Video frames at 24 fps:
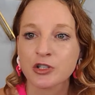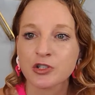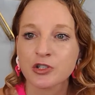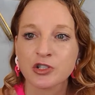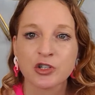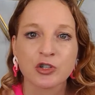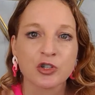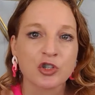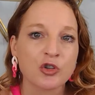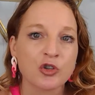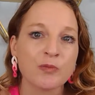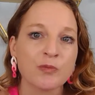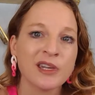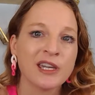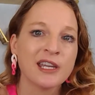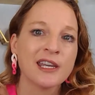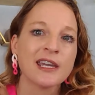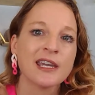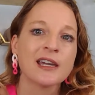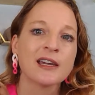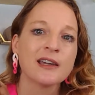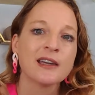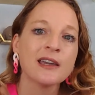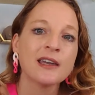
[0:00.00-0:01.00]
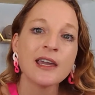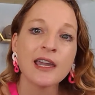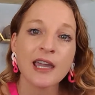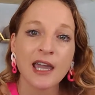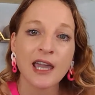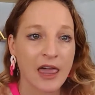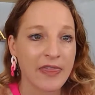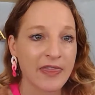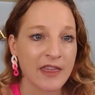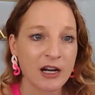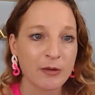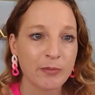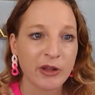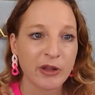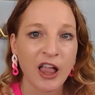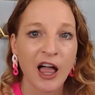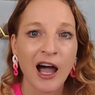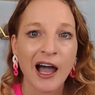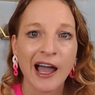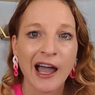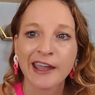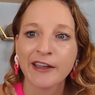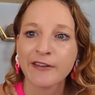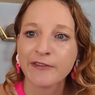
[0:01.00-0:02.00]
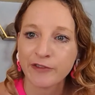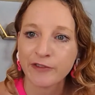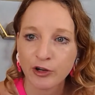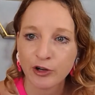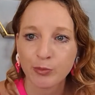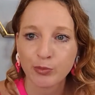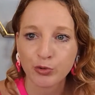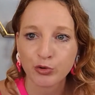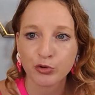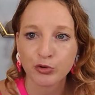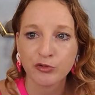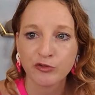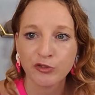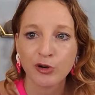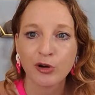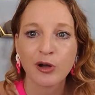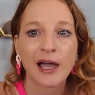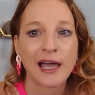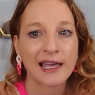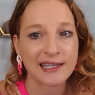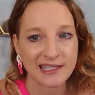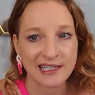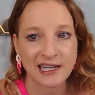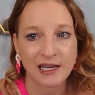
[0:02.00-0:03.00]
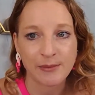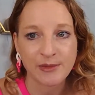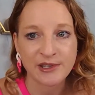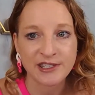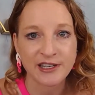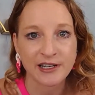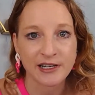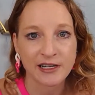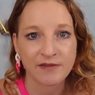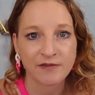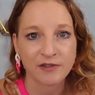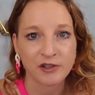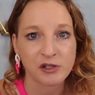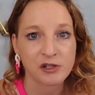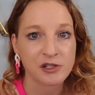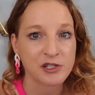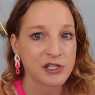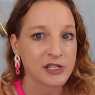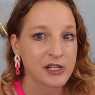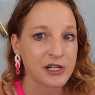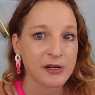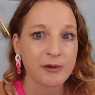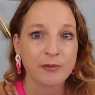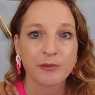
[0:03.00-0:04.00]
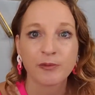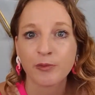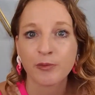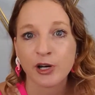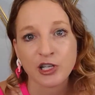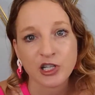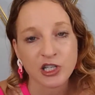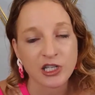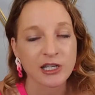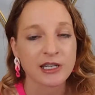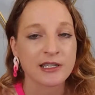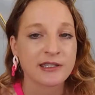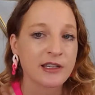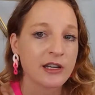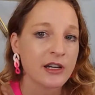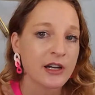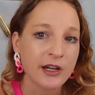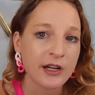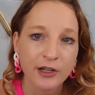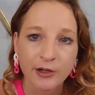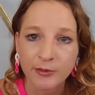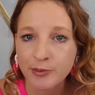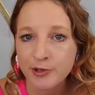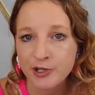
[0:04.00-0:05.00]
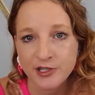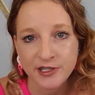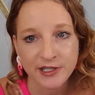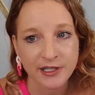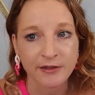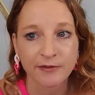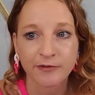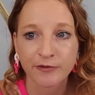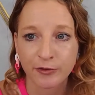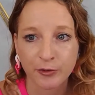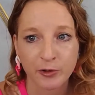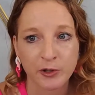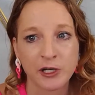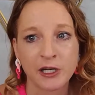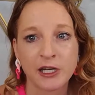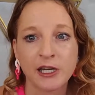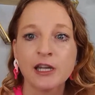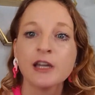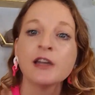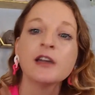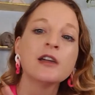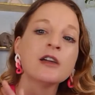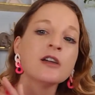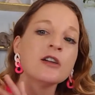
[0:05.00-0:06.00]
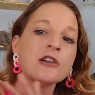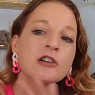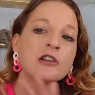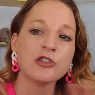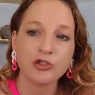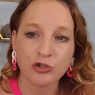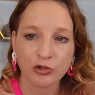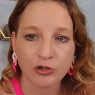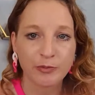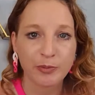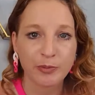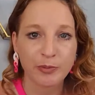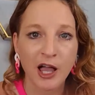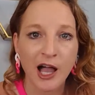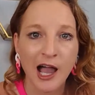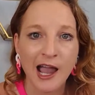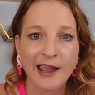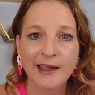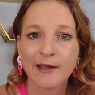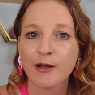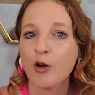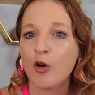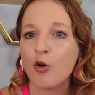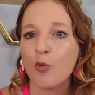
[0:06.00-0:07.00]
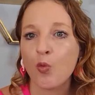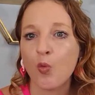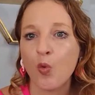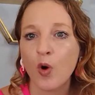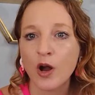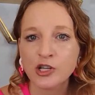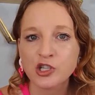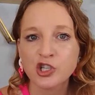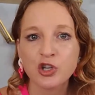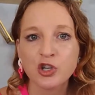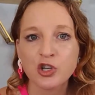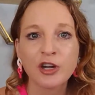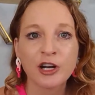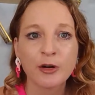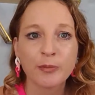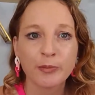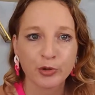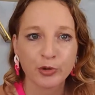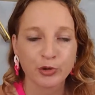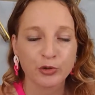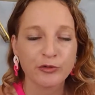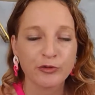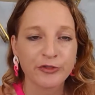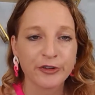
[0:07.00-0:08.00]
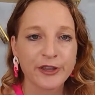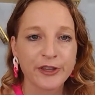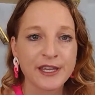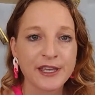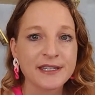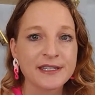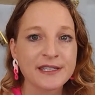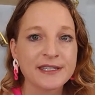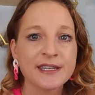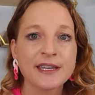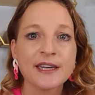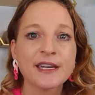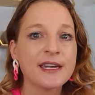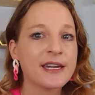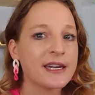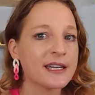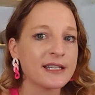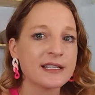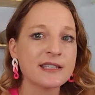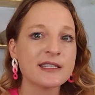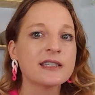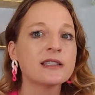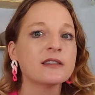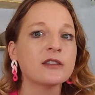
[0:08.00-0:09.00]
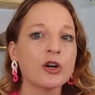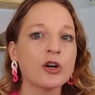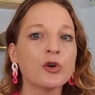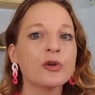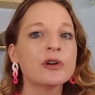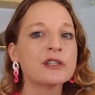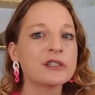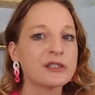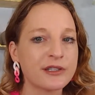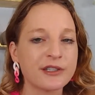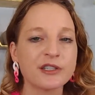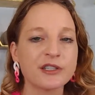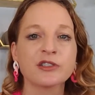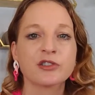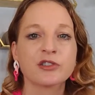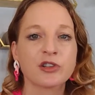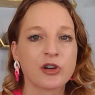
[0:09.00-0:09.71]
your social media and then apply for approval as an Amazon influencer, which is 100% free to apply. Once you get approved for this, it is the lowest